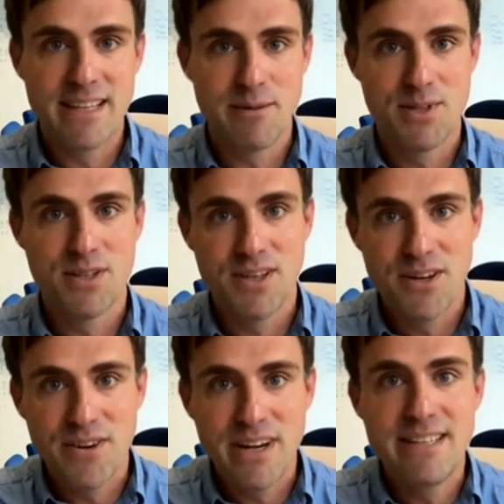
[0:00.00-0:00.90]
them to the
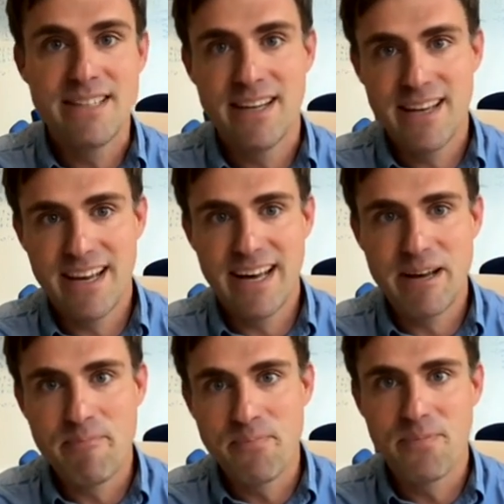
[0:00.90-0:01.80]
grid,
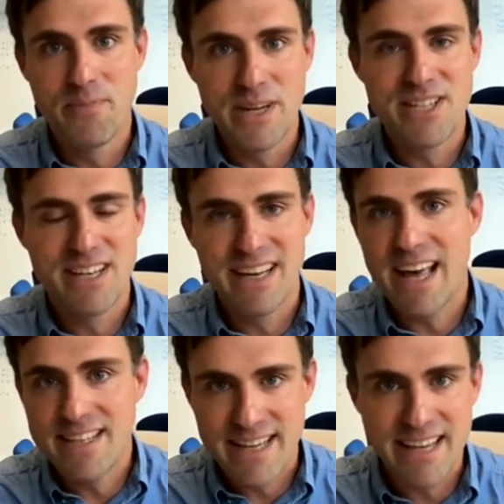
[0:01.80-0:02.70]
which
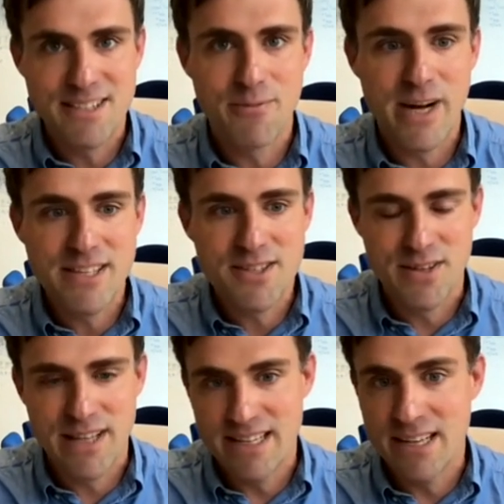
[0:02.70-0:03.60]
again takes a while, so
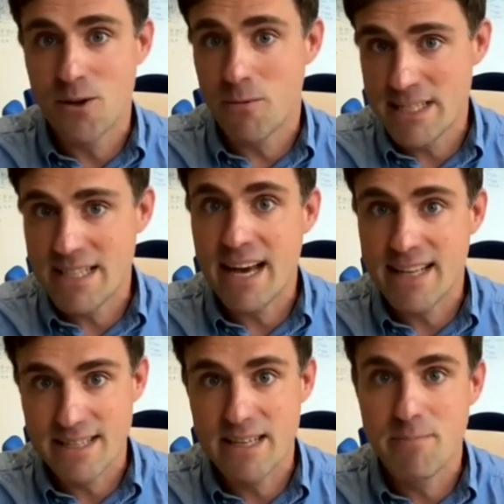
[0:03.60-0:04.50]
that it always
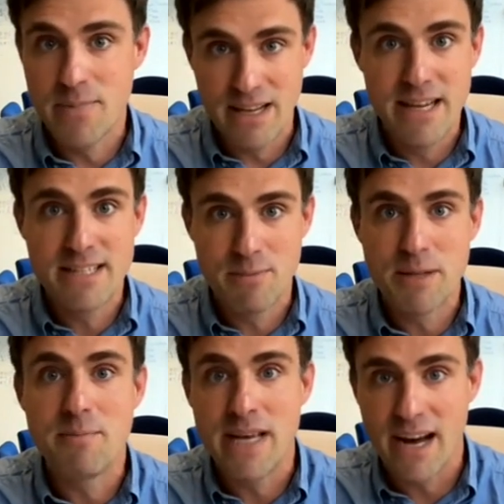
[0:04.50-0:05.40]
lags a little
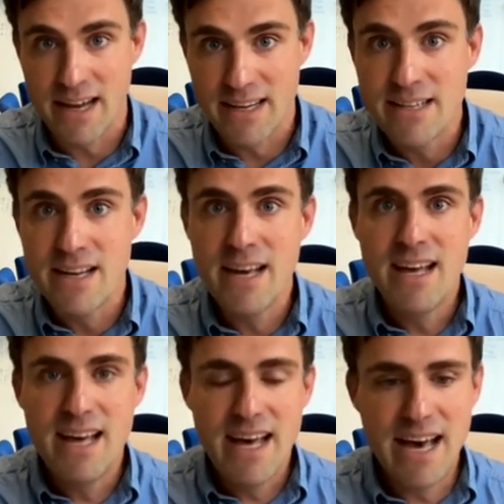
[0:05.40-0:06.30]
bit behind.
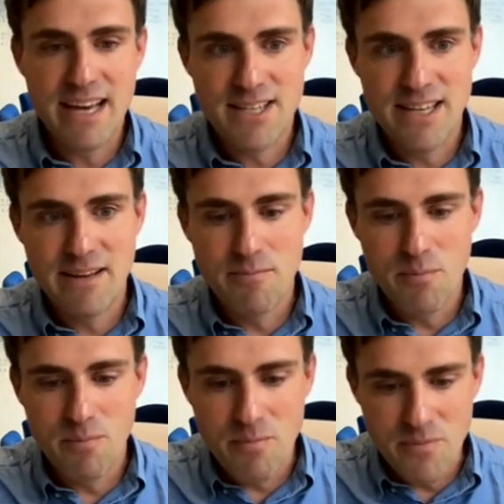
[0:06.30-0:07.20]

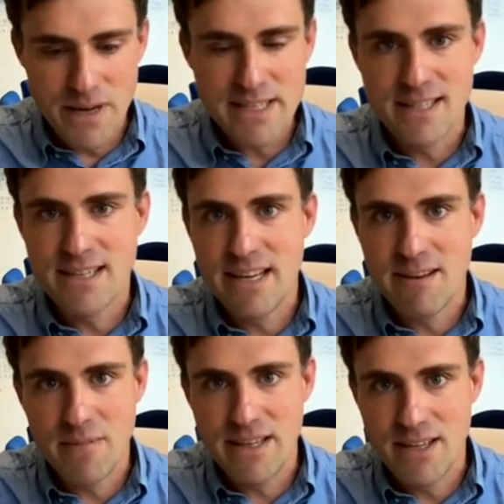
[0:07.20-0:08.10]
Actually,
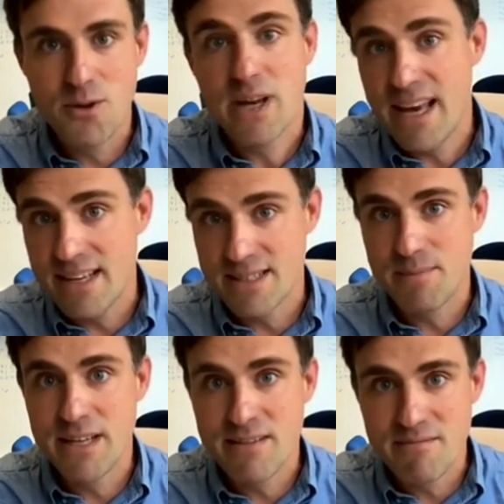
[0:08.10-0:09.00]
recently in the UK, it's
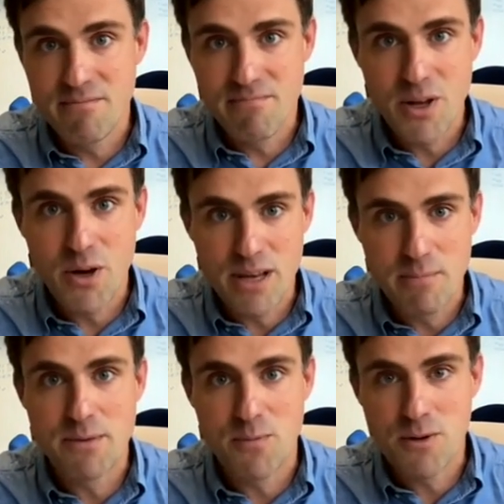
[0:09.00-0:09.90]
been going a
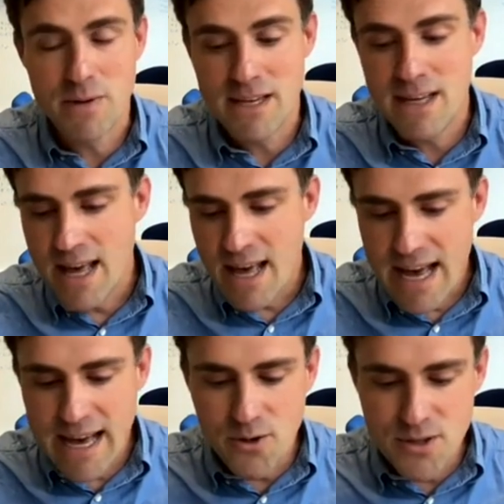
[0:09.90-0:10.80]
bit more quickly.
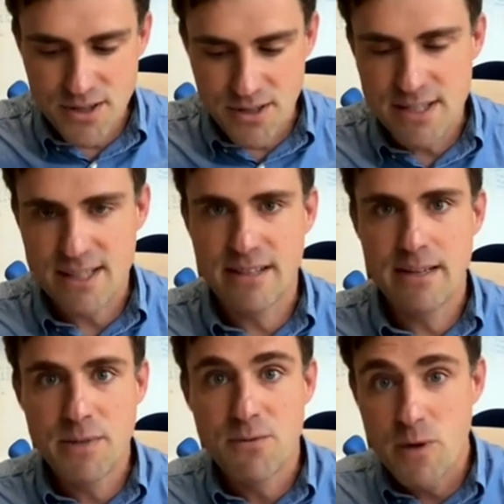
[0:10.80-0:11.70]
And also in
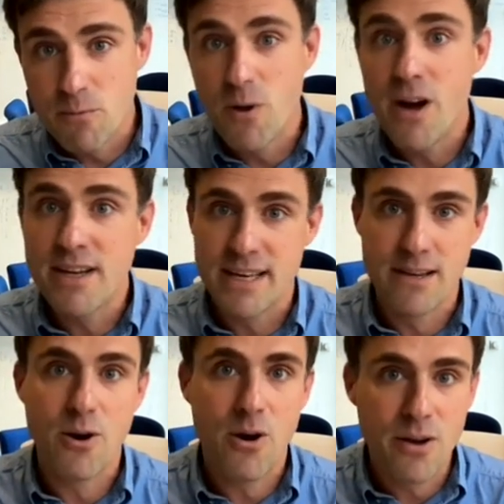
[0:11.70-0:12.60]
Southampton, we're
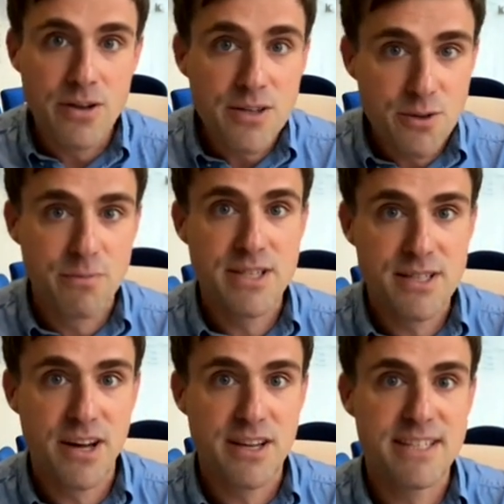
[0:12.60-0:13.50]
working on new
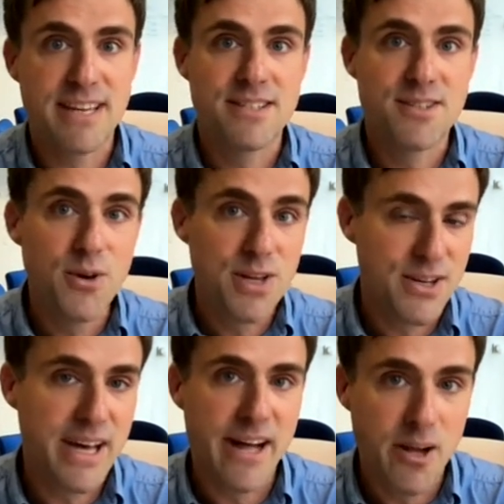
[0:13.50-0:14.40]
research that is going
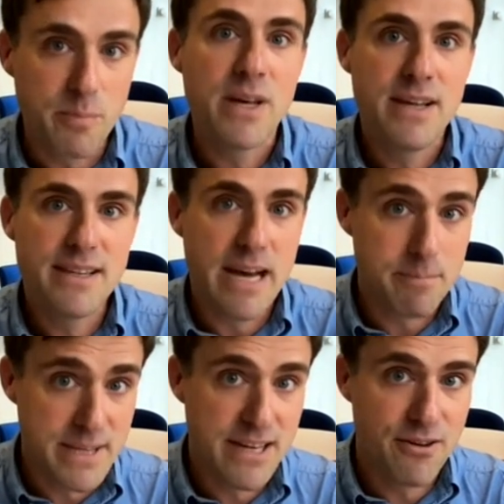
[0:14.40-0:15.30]
to help the
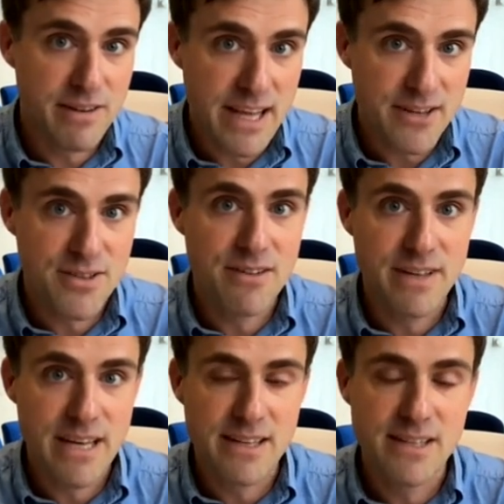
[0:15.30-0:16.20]
uptake of electric
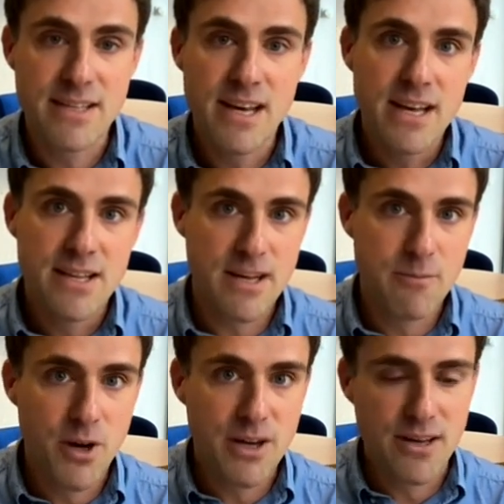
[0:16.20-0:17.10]
vehicles. So
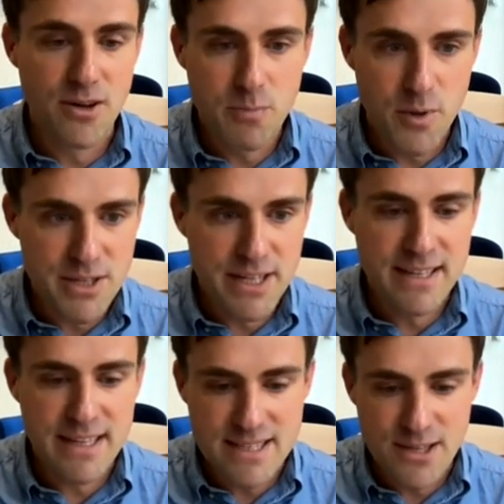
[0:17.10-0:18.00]
I'm working on a
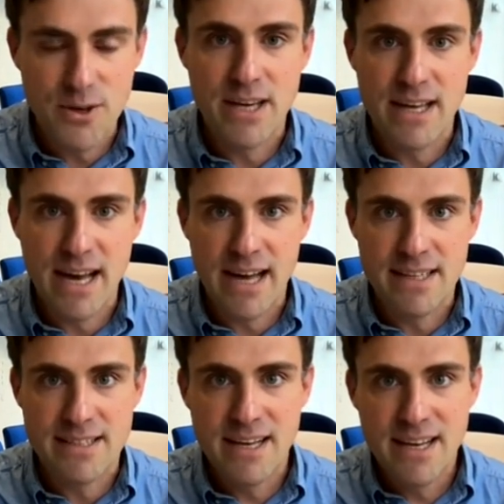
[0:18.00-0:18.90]
project that's looking at